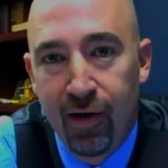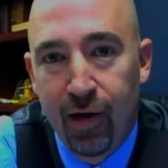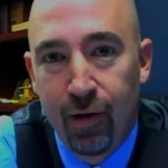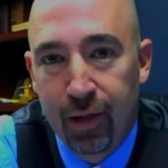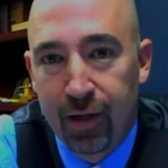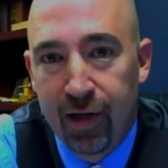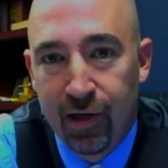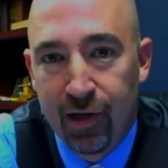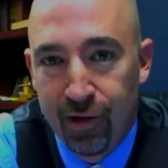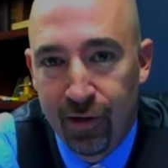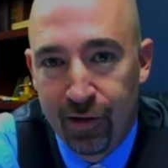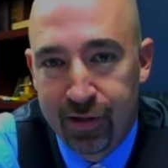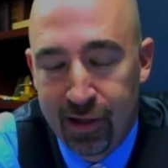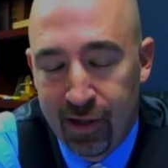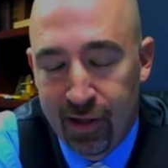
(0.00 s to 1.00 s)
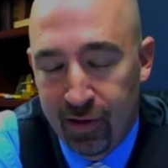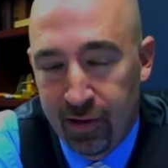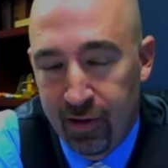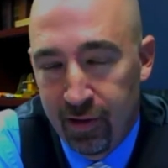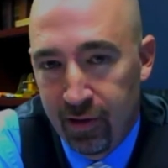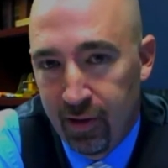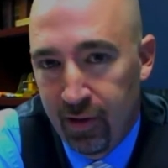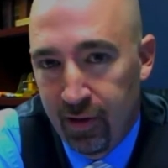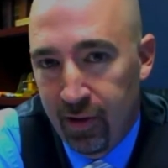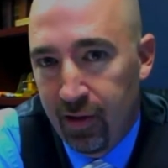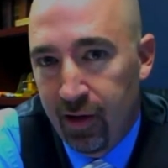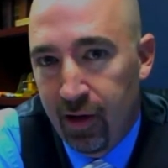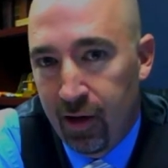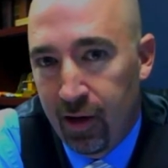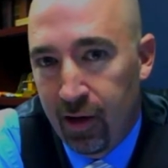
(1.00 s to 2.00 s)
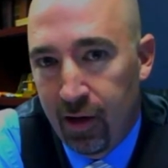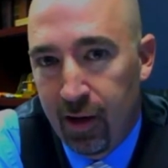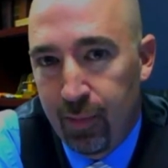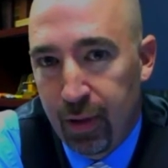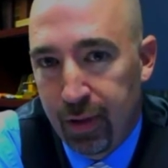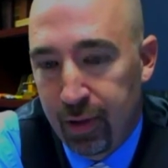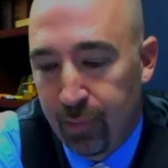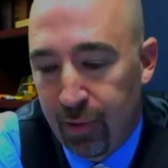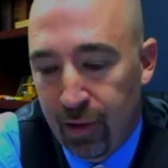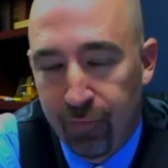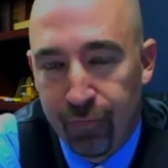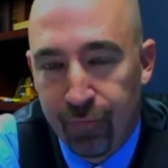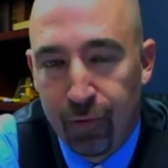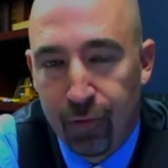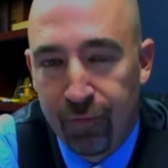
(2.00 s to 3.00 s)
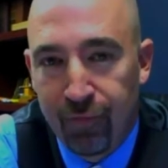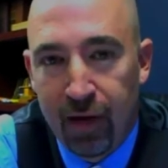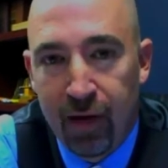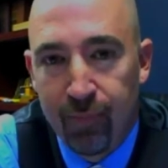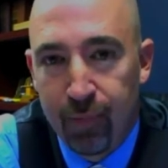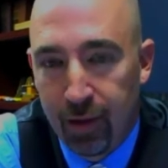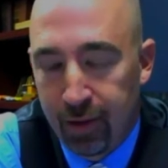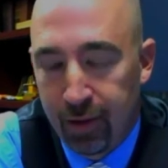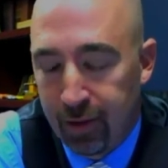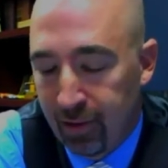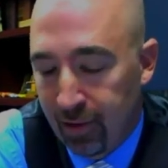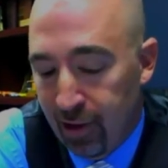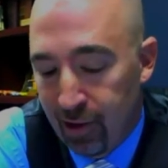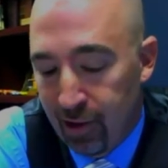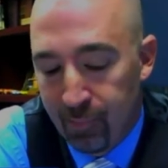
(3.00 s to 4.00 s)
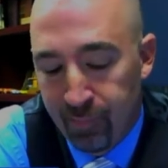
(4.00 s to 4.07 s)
I was kind of irritated. I missed about the first 5 minutes of the game.